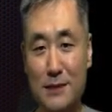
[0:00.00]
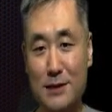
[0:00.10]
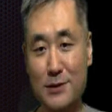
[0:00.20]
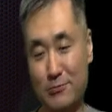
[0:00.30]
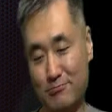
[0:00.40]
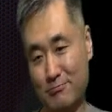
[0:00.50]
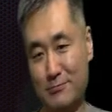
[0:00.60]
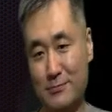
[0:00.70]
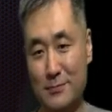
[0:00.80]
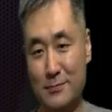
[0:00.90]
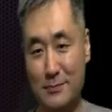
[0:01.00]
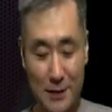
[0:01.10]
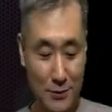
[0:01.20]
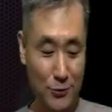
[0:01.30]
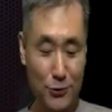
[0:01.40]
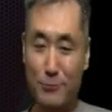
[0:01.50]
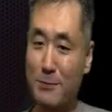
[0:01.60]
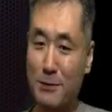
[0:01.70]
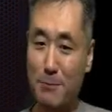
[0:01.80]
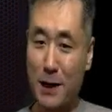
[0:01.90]
So, do you
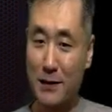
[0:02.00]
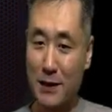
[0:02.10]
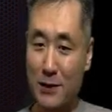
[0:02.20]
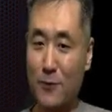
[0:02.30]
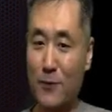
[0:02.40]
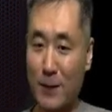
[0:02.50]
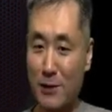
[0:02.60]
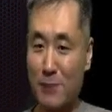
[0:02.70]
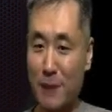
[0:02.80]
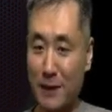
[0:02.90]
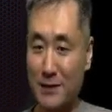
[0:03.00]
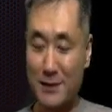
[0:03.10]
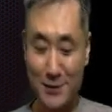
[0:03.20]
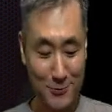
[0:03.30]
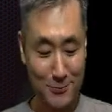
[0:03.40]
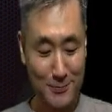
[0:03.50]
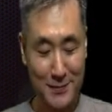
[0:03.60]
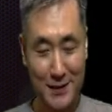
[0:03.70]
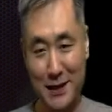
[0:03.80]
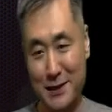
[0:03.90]
remember patellofemoral femoral pain syndrome?
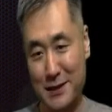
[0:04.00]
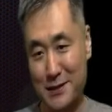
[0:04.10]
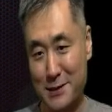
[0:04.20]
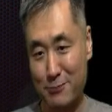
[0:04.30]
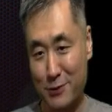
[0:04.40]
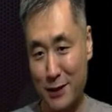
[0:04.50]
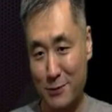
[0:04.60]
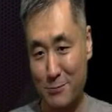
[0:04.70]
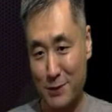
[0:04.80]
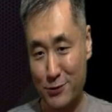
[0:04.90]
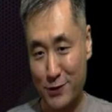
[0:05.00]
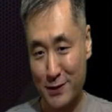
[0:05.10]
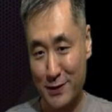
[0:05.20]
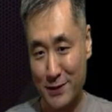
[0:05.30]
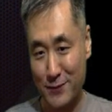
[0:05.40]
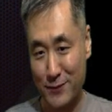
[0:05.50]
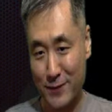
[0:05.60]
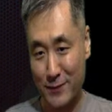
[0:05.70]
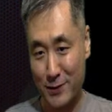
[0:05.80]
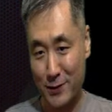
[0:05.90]
That is the problem between this
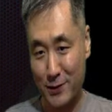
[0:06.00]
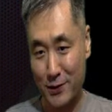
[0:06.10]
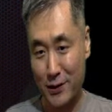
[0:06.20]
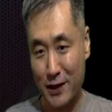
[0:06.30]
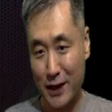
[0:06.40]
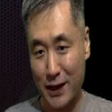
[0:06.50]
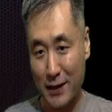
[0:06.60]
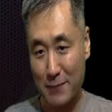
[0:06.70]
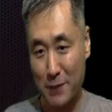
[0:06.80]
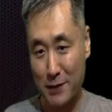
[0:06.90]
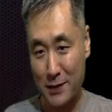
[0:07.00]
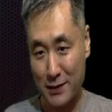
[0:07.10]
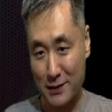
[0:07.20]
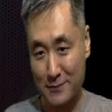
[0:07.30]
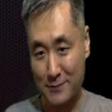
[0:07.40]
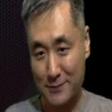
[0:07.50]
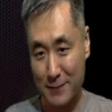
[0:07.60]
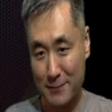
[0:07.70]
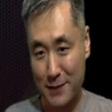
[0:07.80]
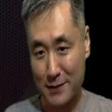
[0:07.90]
femur and patella,
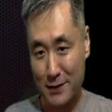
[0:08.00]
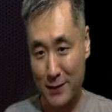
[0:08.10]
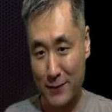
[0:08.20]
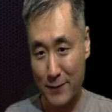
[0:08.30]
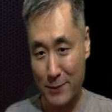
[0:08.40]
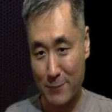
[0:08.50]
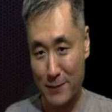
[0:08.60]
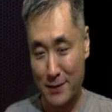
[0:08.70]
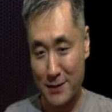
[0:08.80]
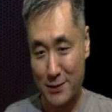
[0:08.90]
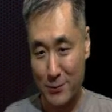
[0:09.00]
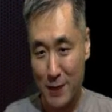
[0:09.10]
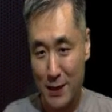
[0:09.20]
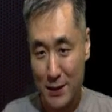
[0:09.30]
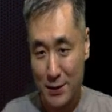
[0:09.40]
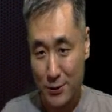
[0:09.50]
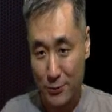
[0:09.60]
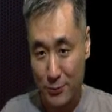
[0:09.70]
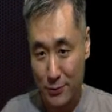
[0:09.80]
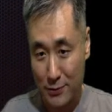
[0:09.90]
patella femoral pain syndrome.
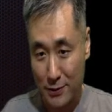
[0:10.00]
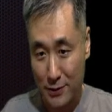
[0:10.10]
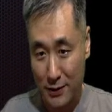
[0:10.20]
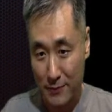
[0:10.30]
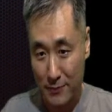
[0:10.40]
So the